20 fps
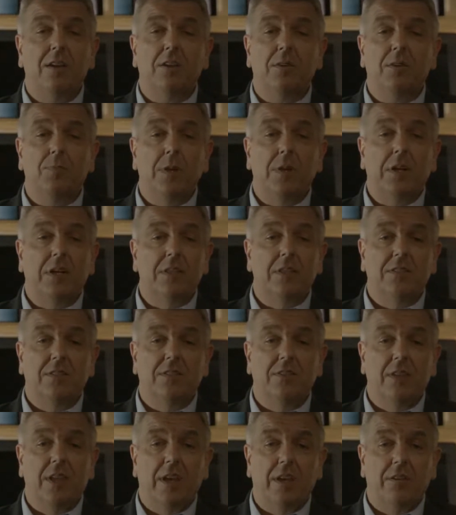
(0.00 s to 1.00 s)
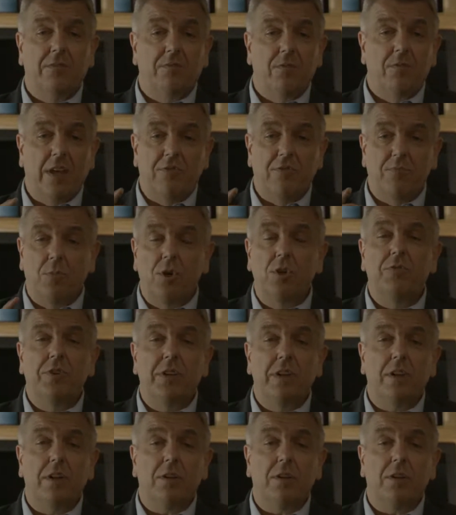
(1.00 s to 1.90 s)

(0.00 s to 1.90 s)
because they moved here,